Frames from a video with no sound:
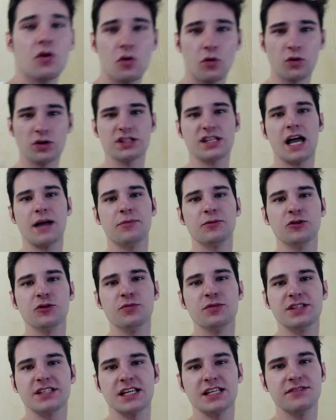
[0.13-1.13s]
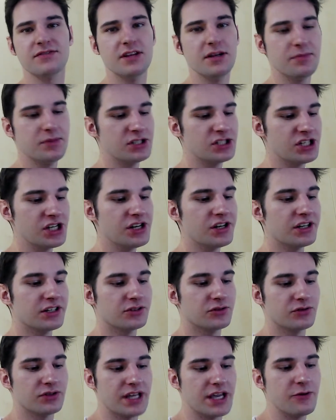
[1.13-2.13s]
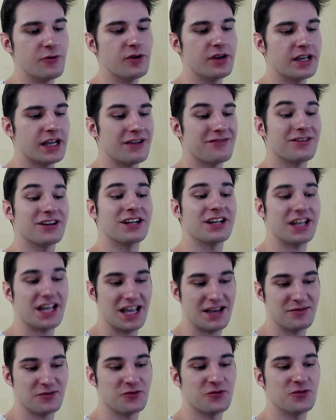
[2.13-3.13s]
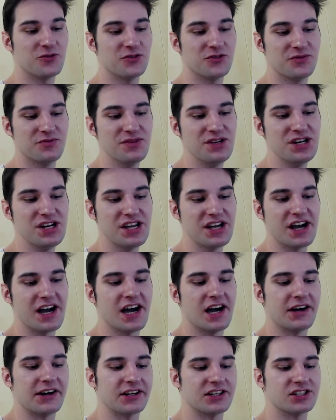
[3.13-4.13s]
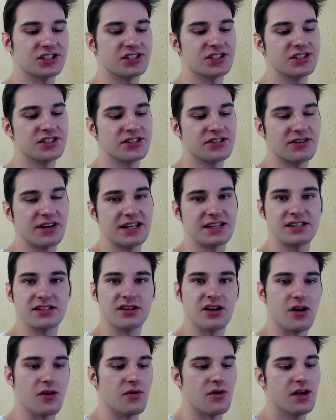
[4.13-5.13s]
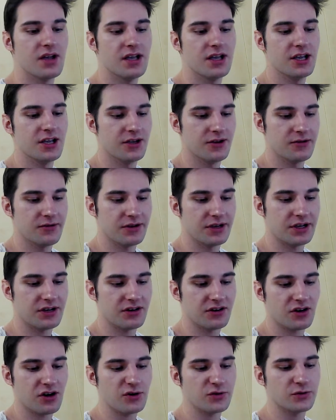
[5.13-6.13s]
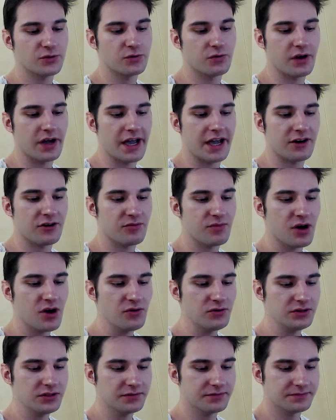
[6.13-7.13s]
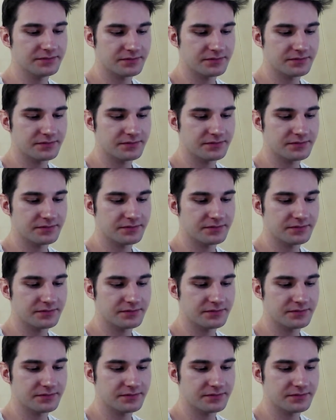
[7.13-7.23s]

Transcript: What's up, Two Bits and Filipič here, and today we have a game called Mini Archer, so let's go. You're gonna go to arrow mode.